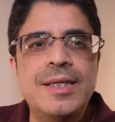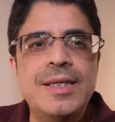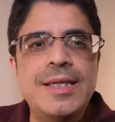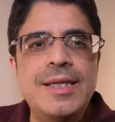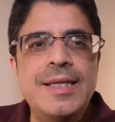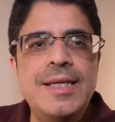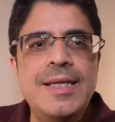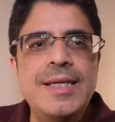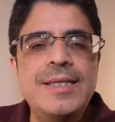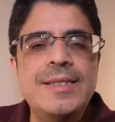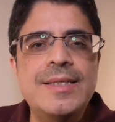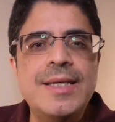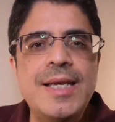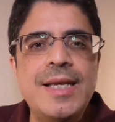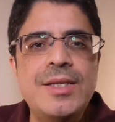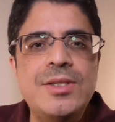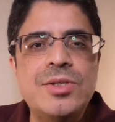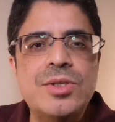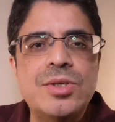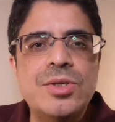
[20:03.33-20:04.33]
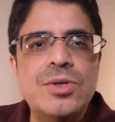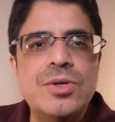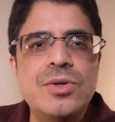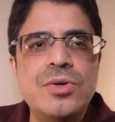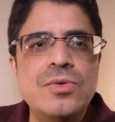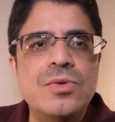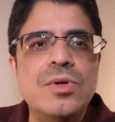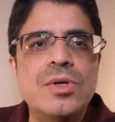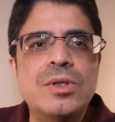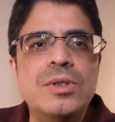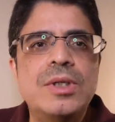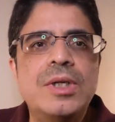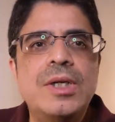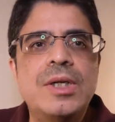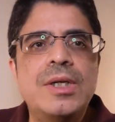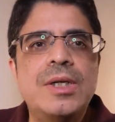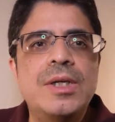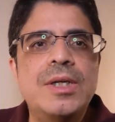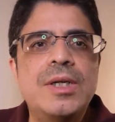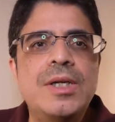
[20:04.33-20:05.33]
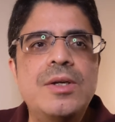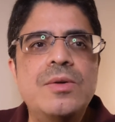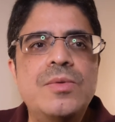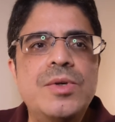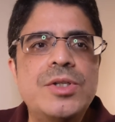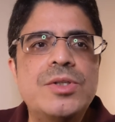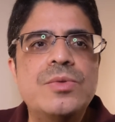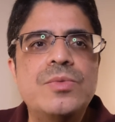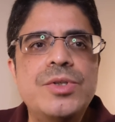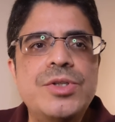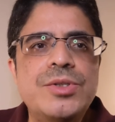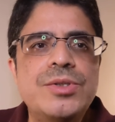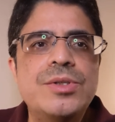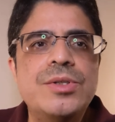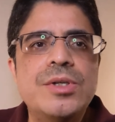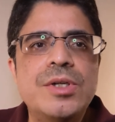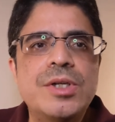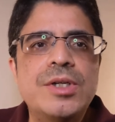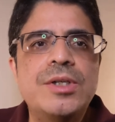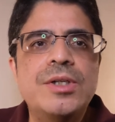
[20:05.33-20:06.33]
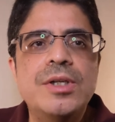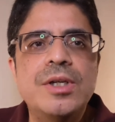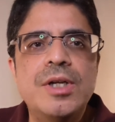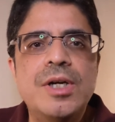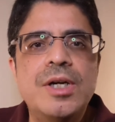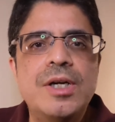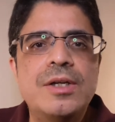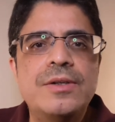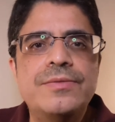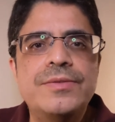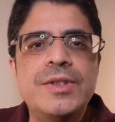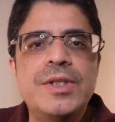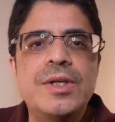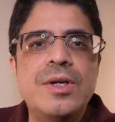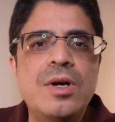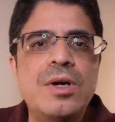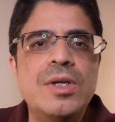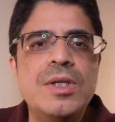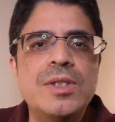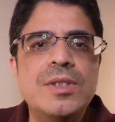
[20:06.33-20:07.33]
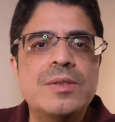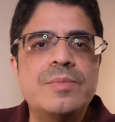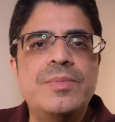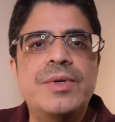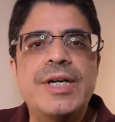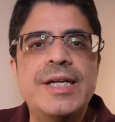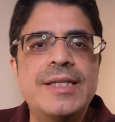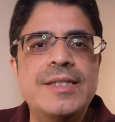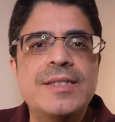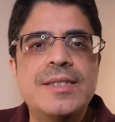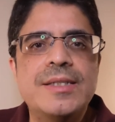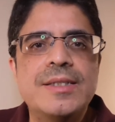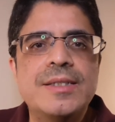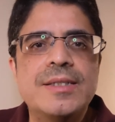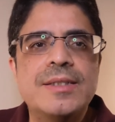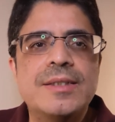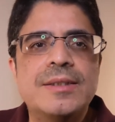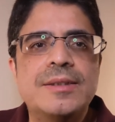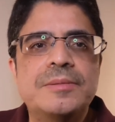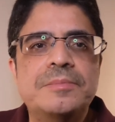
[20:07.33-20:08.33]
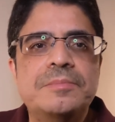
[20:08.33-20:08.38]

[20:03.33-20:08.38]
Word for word: It is a school in which we should learn love in all its branches.